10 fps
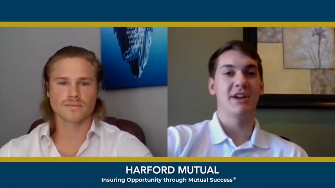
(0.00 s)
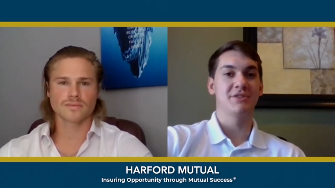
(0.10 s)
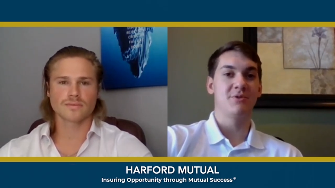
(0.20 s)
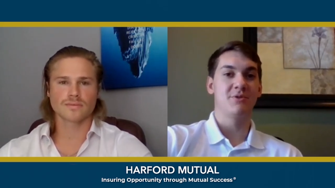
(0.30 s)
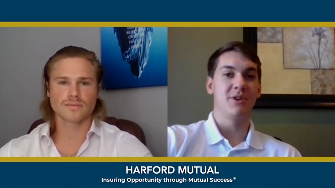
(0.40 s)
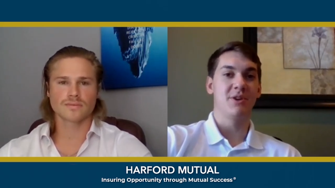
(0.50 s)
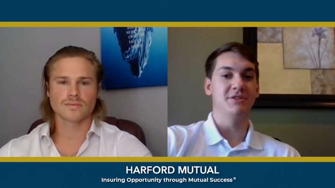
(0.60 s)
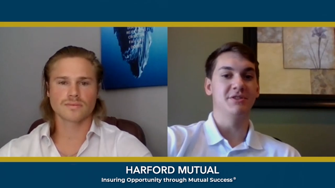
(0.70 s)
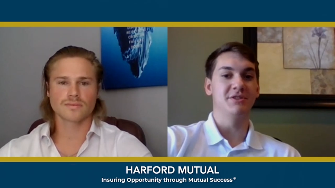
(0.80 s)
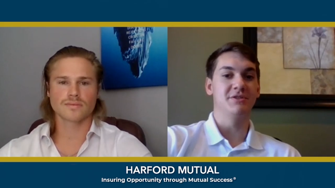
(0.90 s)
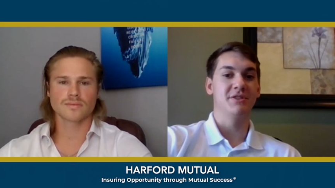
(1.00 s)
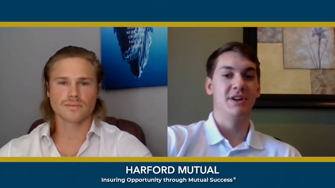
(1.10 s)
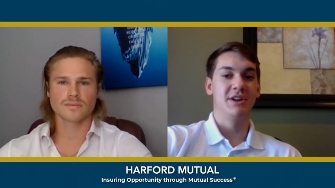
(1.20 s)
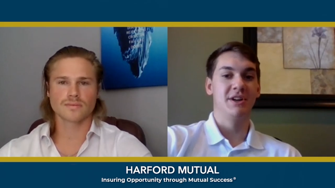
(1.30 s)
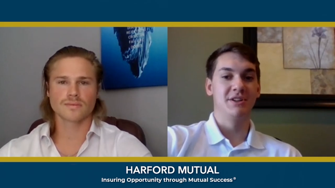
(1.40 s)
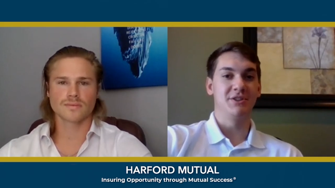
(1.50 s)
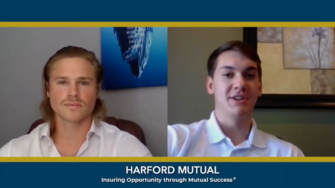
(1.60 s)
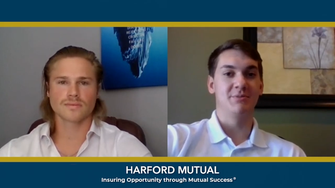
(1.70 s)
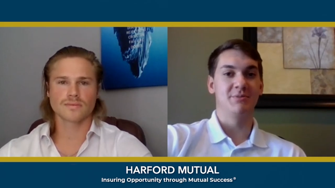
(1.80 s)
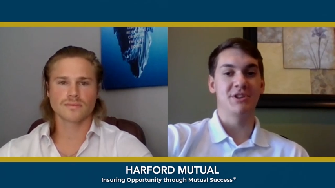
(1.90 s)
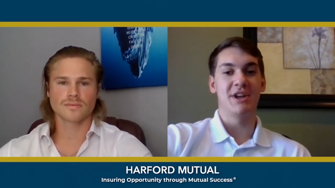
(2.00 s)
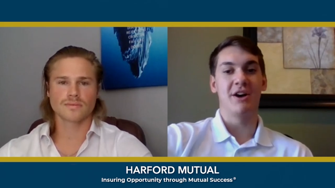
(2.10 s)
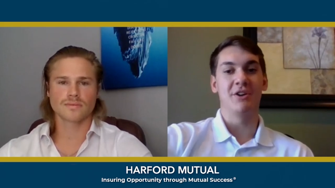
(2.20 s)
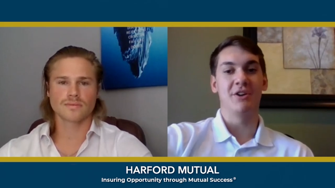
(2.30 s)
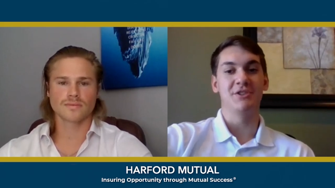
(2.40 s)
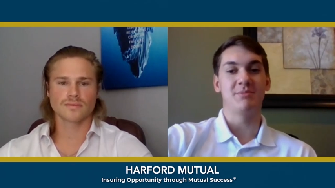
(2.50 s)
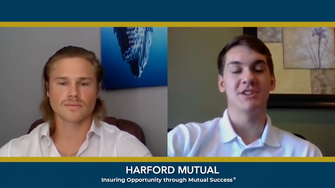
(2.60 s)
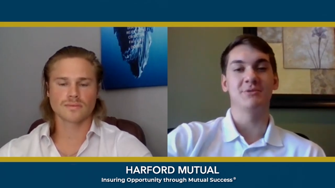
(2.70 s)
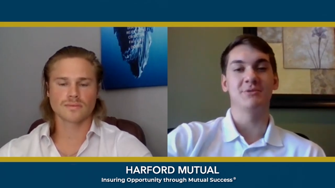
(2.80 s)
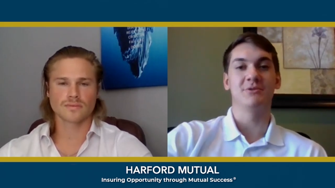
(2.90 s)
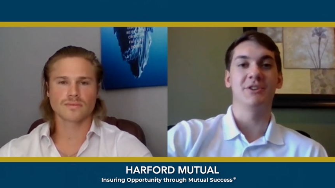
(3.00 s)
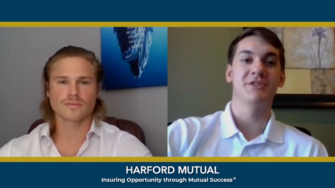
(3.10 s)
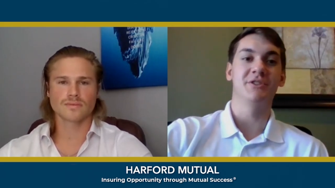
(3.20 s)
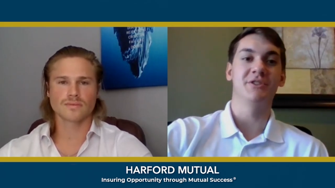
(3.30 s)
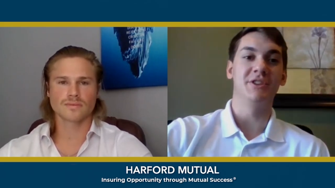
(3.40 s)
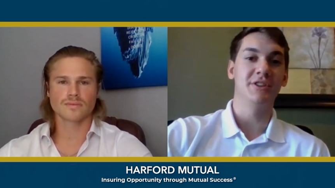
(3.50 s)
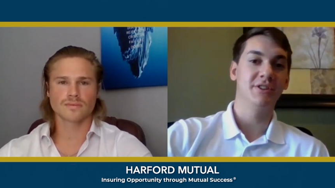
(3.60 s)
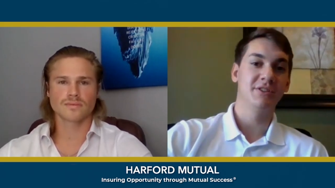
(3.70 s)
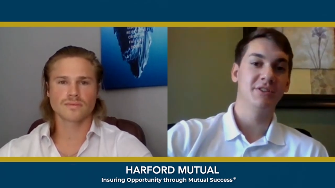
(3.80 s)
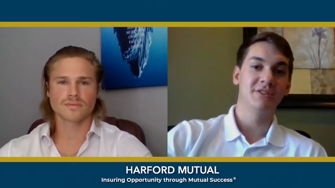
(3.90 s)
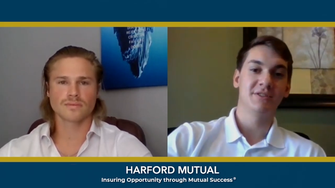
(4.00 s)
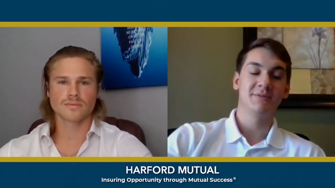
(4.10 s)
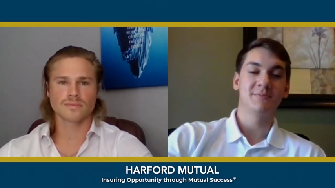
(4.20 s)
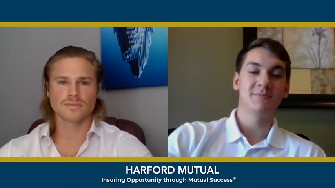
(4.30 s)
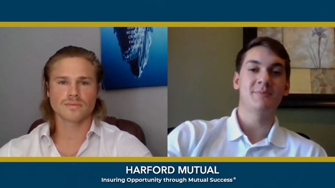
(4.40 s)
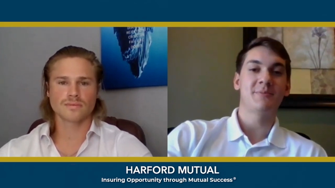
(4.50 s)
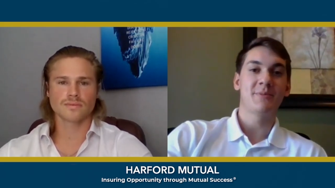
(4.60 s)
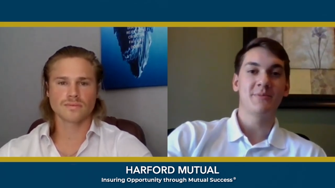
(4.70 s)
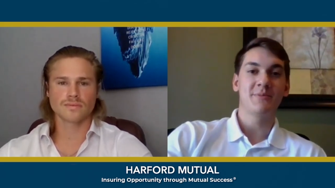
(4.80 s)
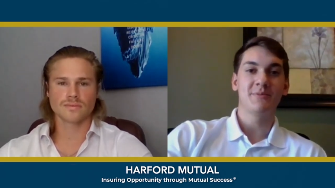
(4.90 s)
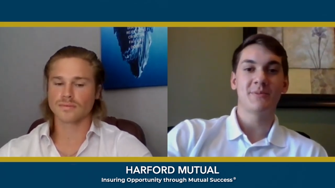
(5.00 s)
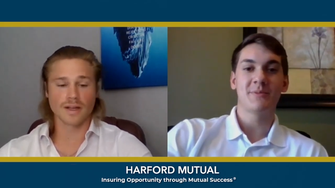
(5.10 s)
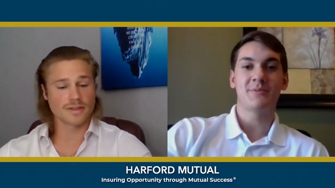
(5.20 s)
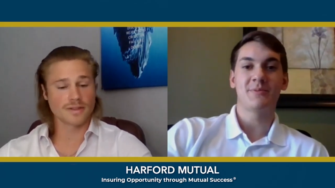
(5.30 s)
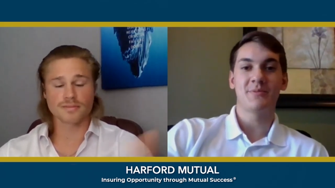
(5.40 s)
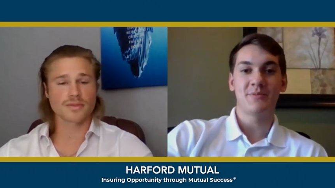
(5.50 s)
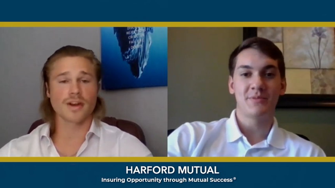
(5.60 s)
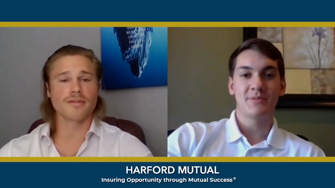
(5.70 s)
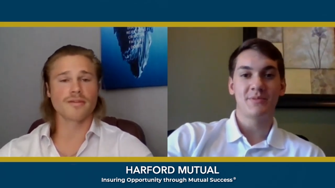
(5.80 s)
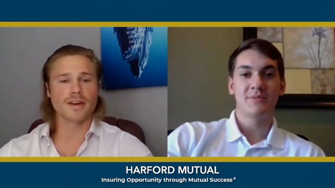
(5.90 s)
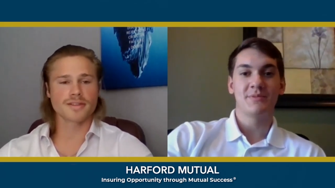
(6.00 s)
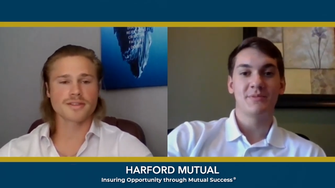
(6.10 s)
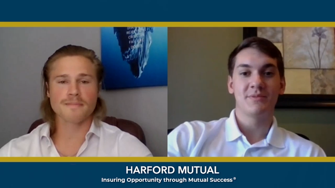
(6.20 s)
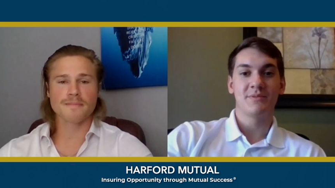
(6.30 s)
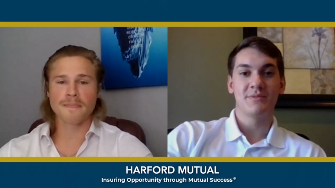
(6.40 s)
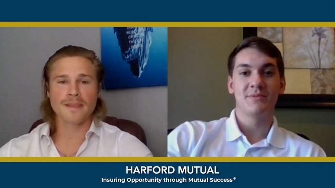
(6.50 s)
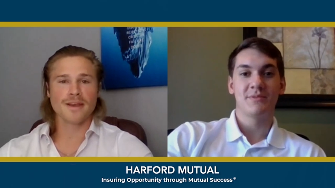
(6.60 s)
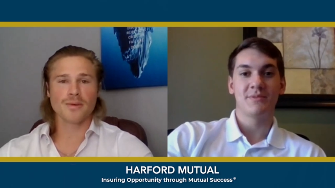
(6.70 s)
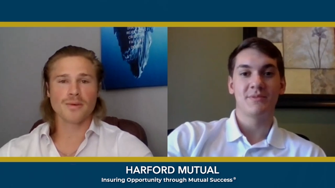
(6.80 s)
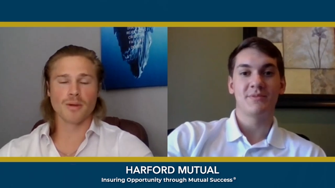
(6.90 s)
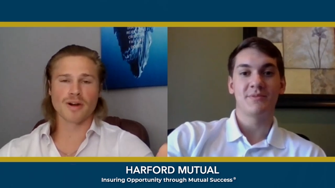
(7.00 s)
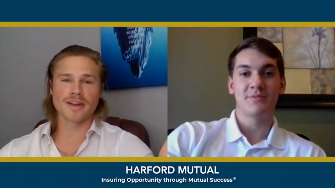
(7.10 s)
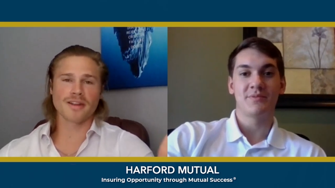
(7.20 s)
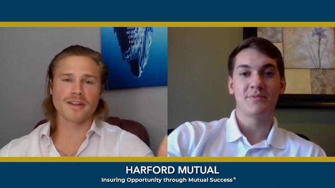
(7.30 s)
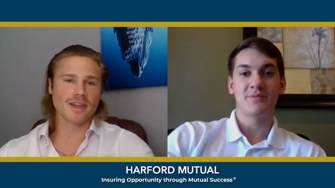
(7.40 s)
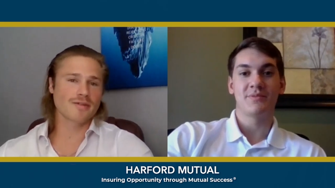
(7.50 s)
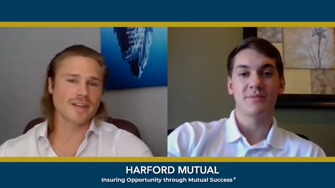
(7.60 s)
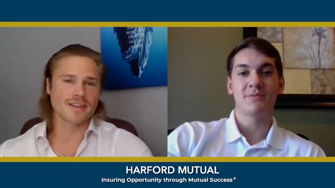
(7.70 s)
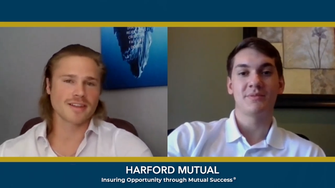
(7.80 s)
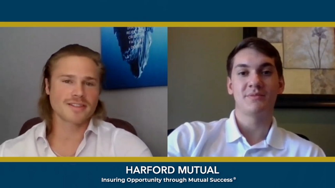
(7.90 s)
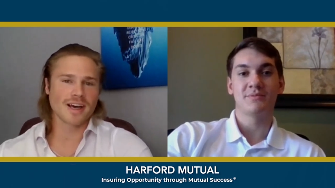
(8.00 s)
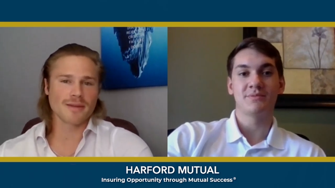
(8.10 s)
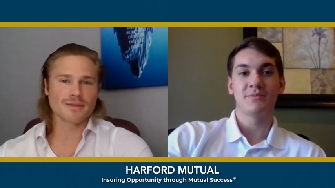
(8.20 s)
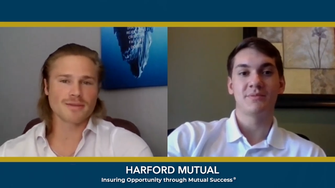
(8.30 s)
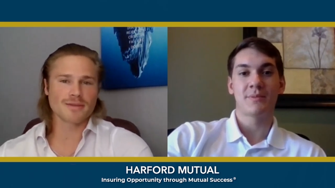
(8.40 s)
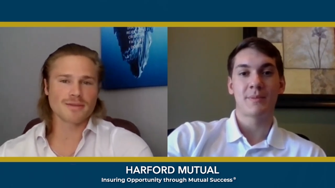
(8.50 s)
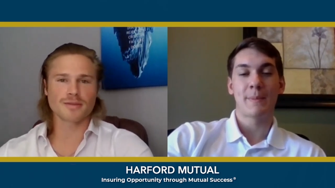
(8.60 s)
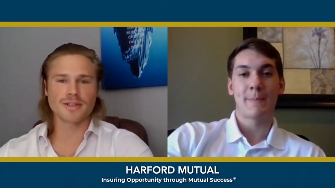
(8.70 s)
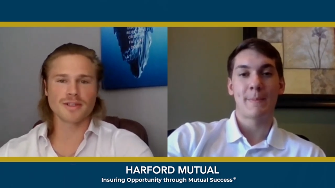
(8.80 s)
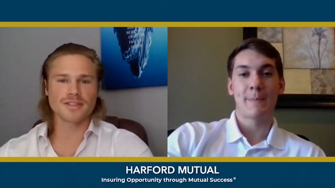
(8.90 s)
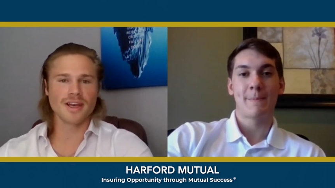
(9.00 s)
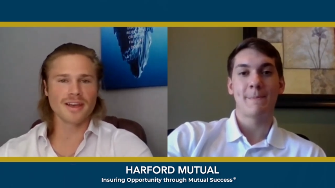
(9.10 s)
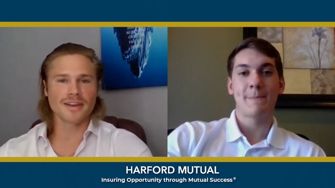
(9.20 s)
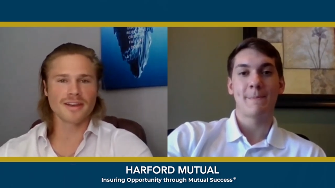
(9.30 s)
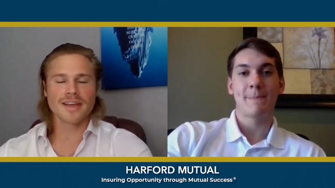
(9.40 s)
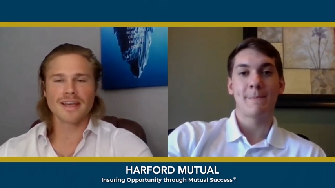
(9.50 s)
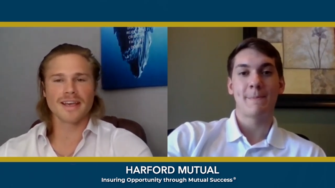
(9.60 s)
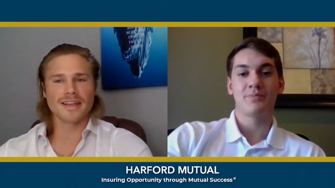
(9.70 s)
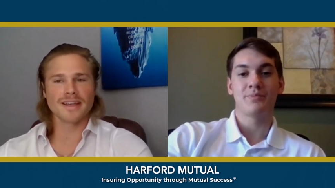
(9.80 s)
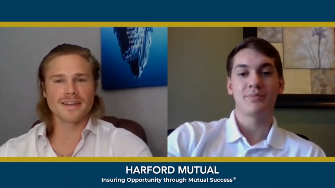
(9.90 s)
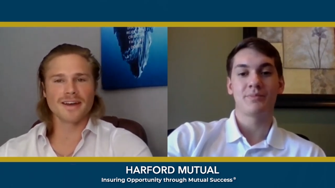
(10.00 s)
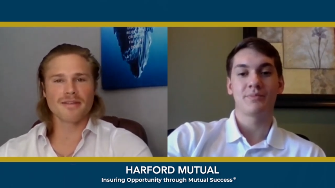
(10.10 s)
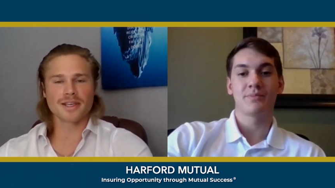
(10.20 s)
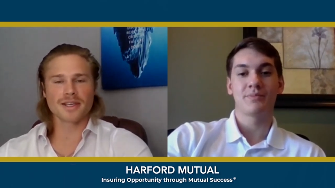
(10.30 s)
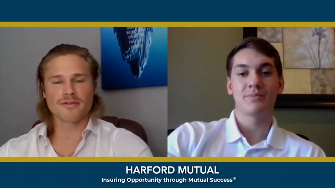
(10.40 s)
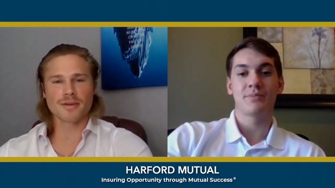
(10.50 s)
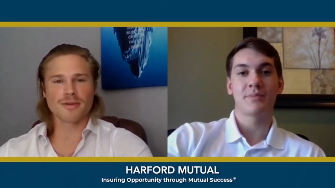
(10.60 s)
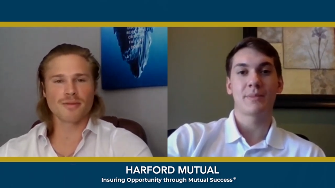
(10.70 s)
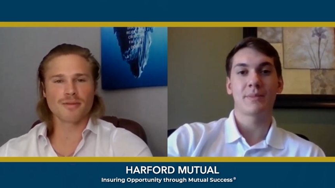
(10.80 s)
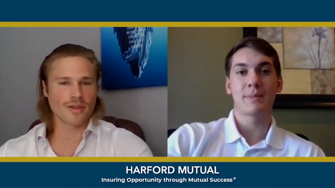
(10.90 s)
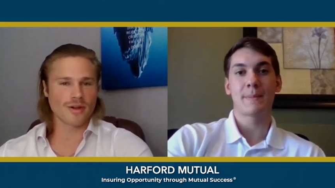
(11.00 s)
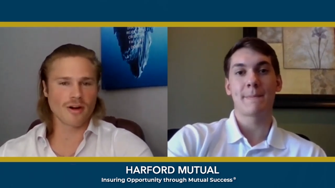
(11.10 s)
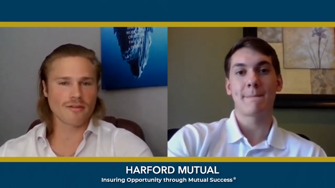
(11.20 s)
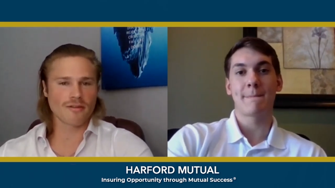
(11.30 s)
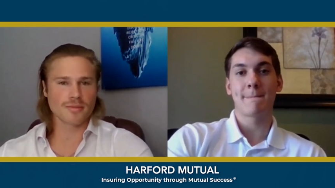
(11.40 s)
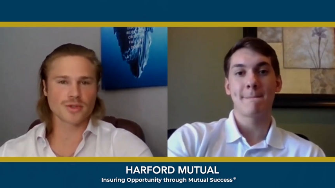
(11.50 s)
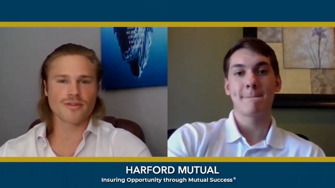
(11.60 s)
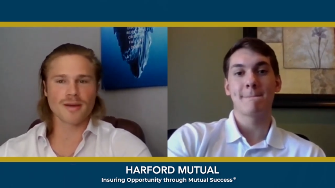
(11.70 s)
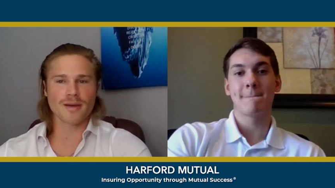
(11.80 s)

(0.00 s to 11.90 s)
Speaker 1: be afraid to ask questions so you can get as much knowledge as possible while you're still here. That's
Speaker 2: great advice. Well, Brandon, thank you for taking the time to talk to me today, and uh, thank you for being a part of the Harford